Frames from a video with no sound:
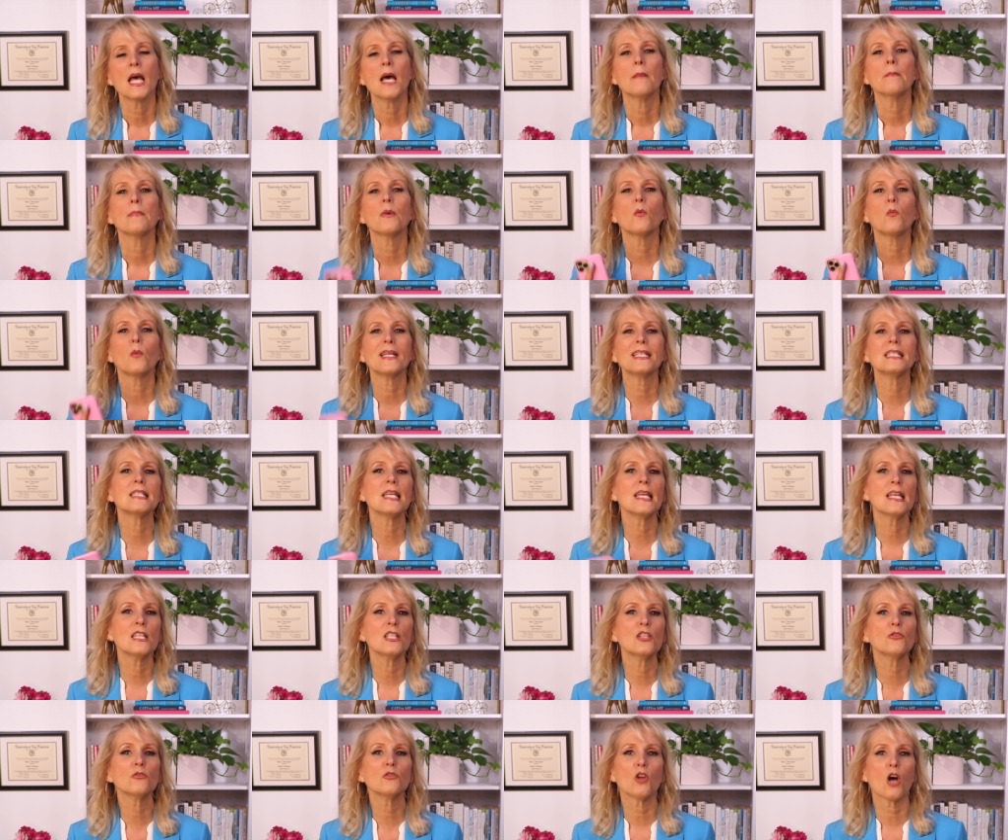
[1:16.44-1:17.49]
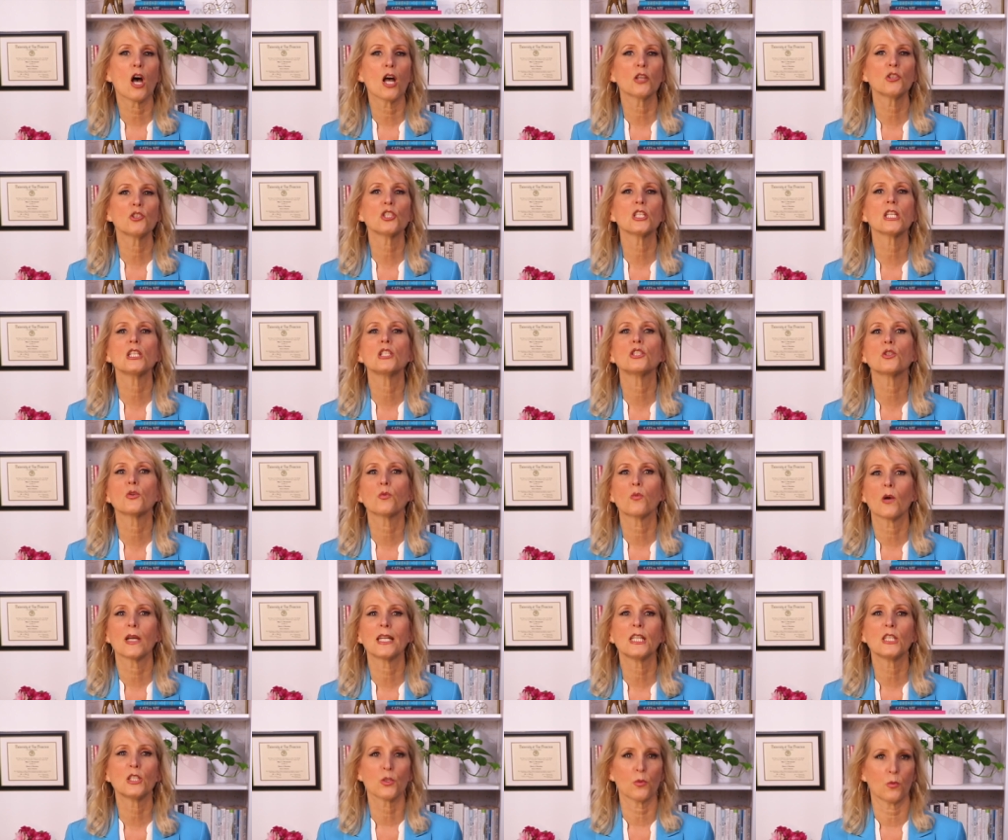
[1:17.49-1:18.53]
But when Tinder launched in
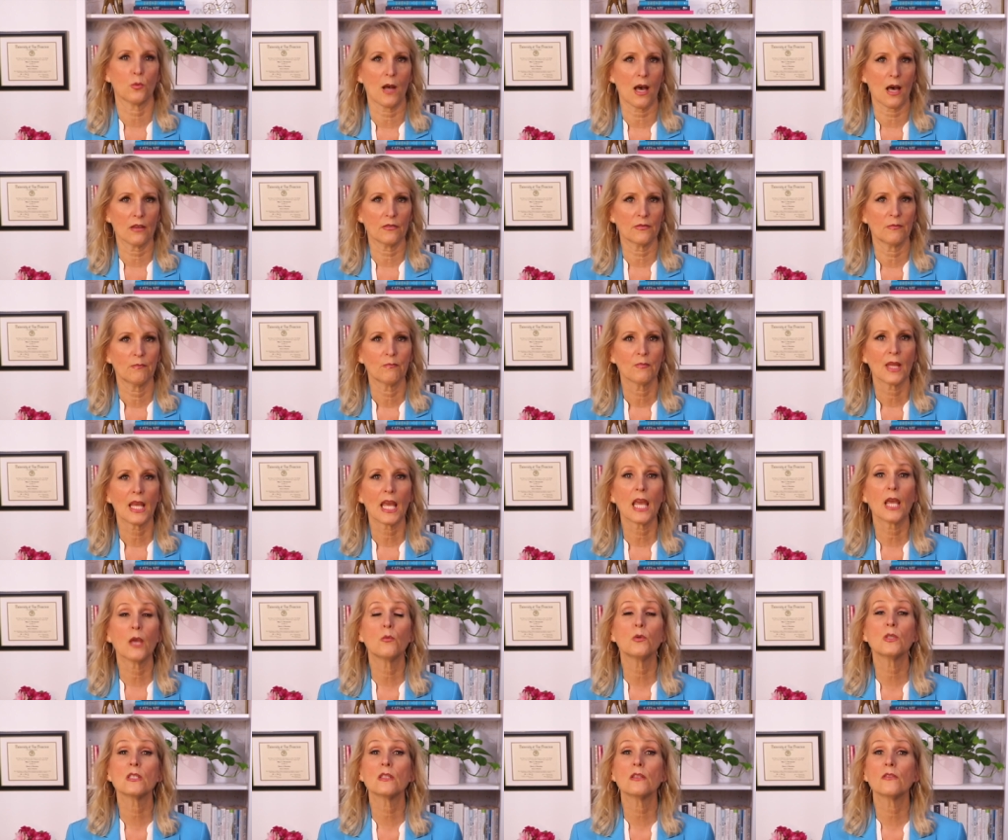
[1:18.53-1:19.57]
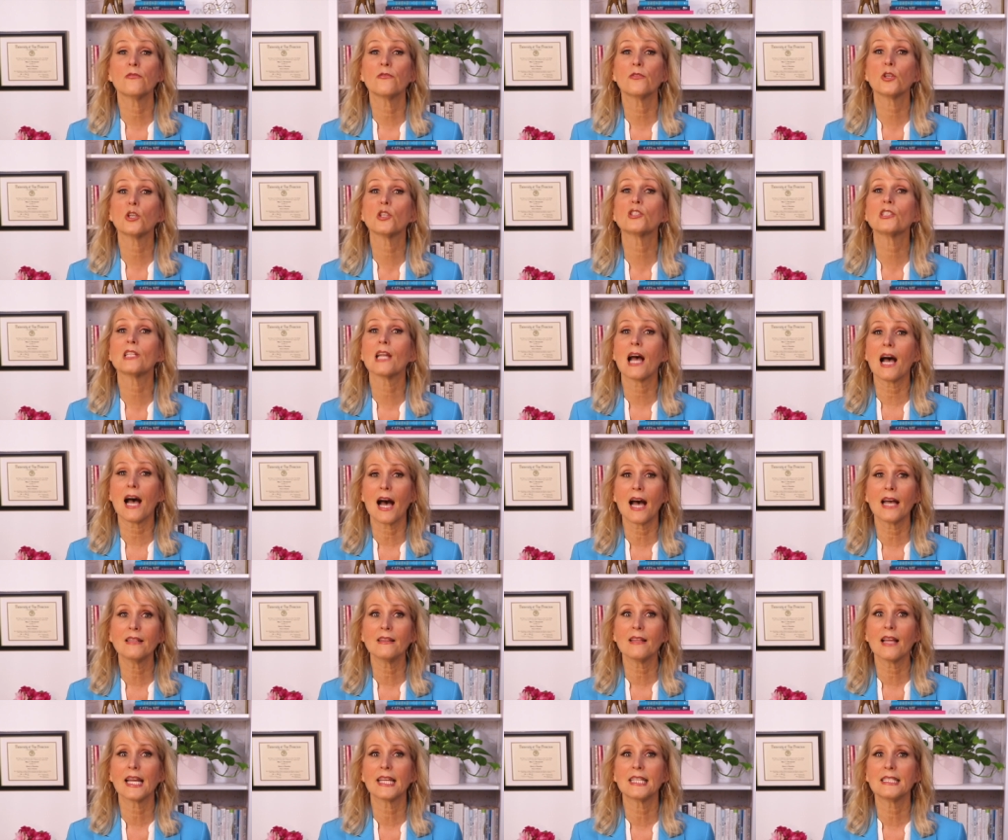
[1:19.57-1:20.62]
2012, it was the first
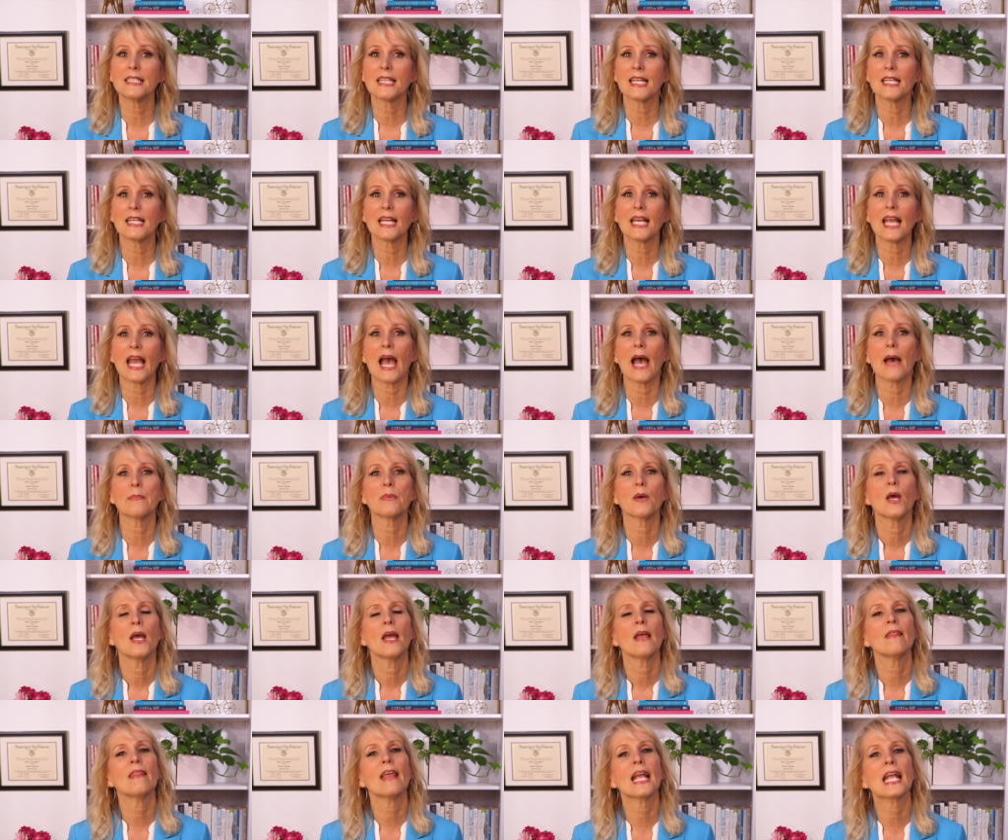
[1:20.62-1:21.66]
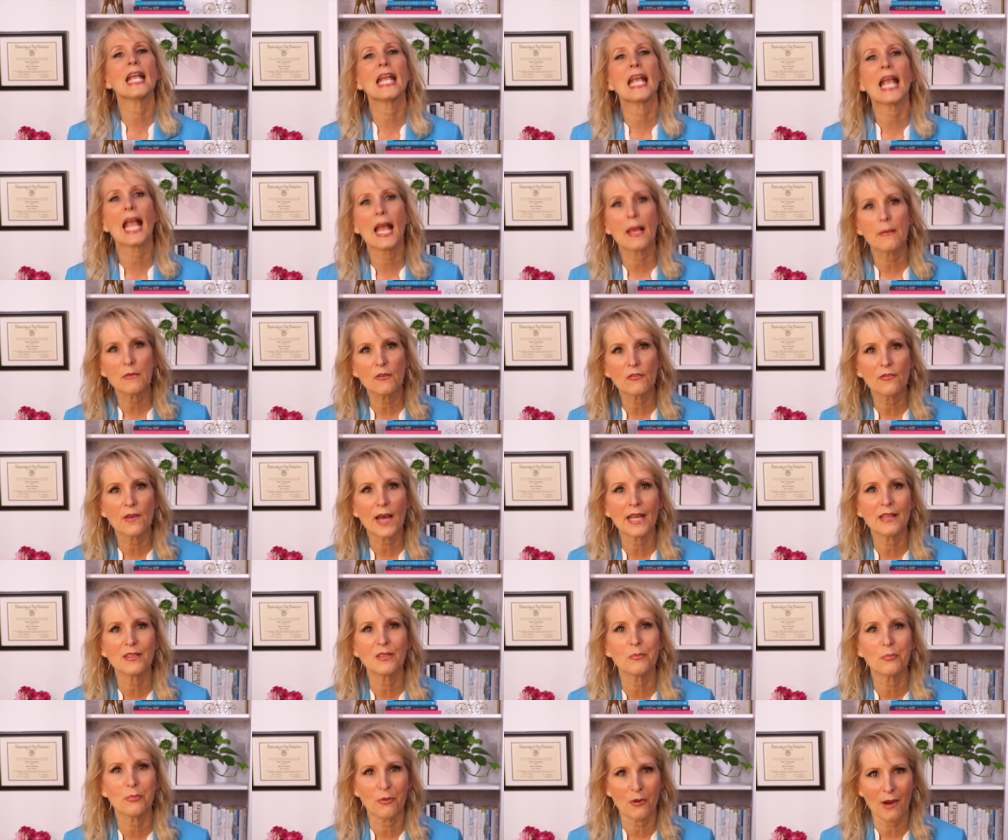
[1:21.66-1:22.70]
online dating app that
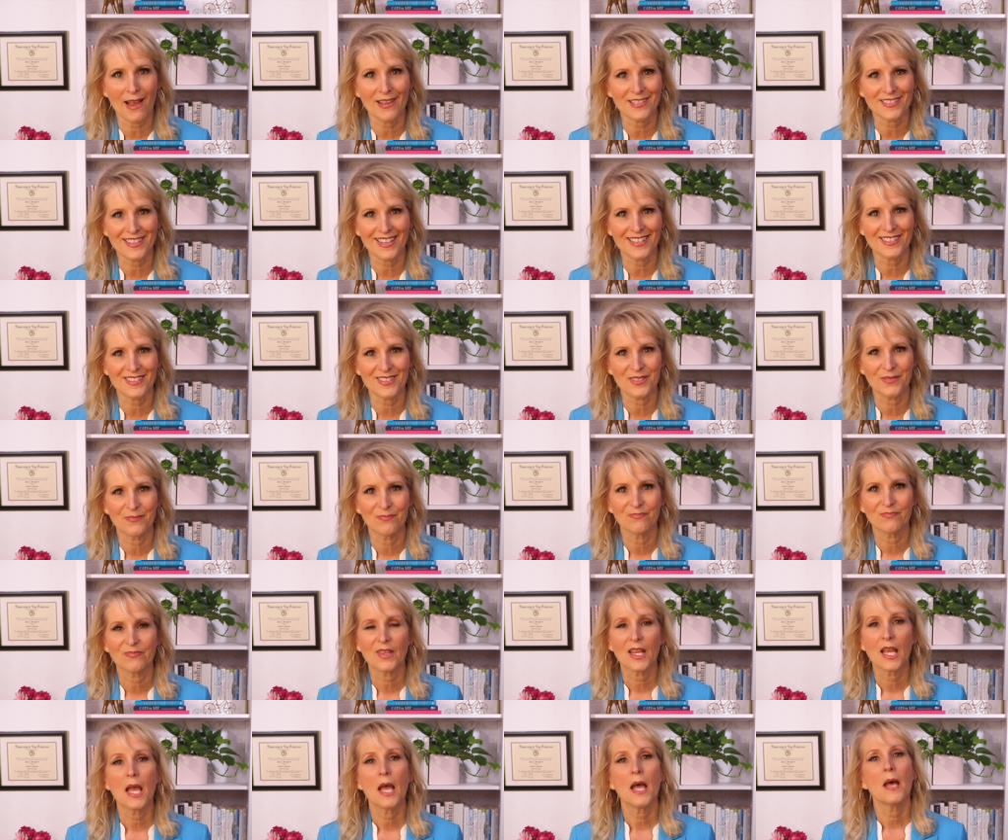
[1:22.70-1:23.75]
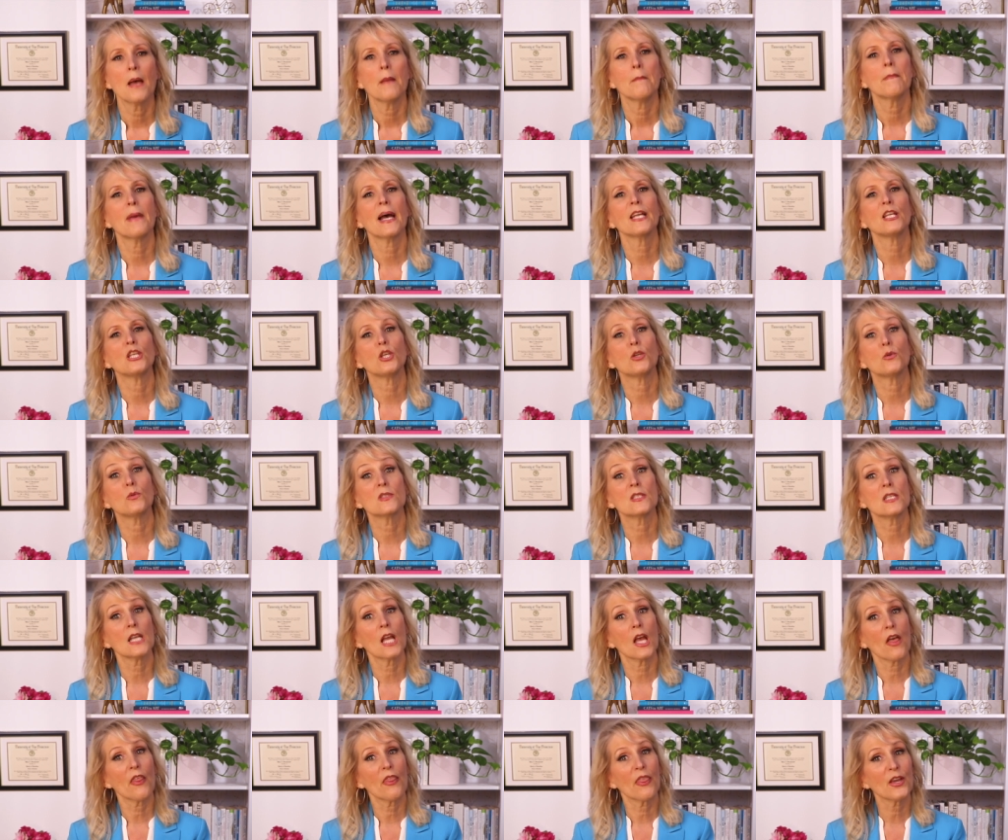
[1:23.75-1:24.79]
gamified the process by
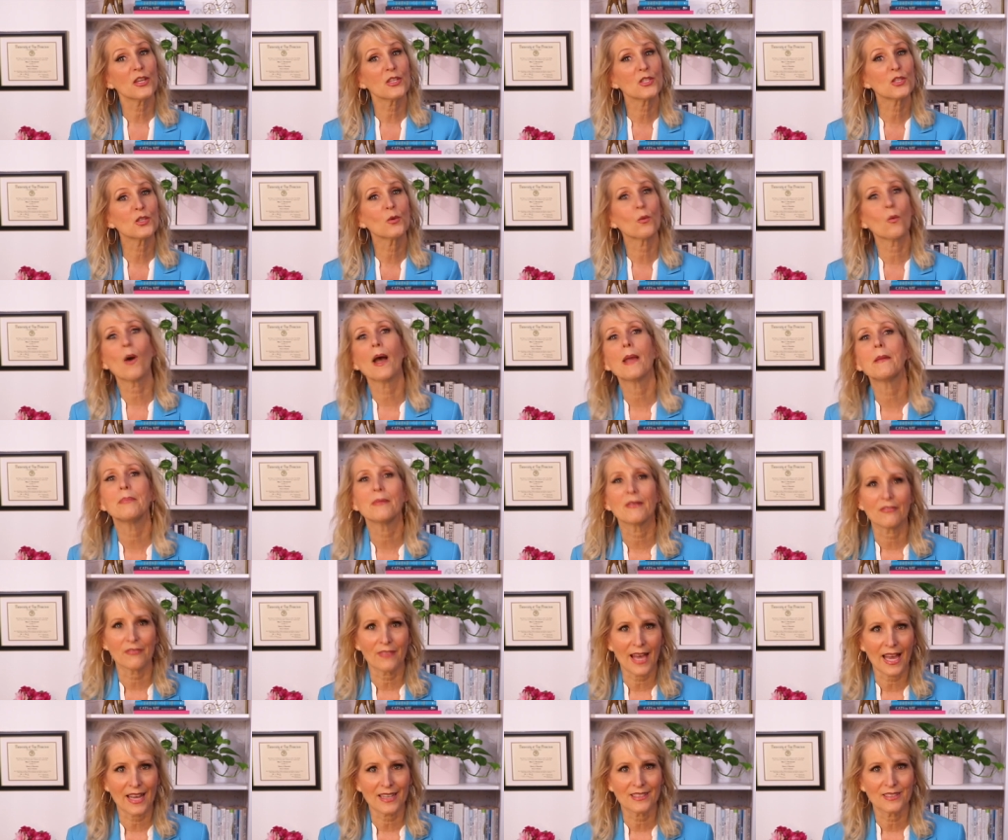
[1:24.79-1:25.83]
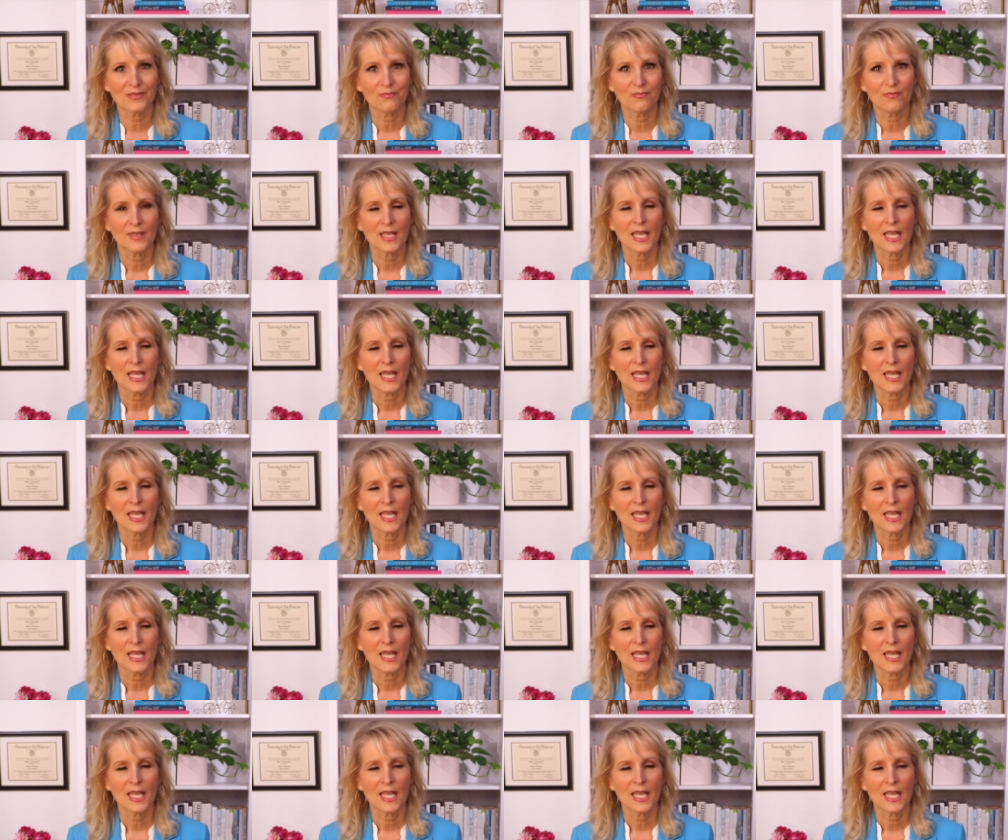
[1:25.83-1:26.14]
using the swipe effect.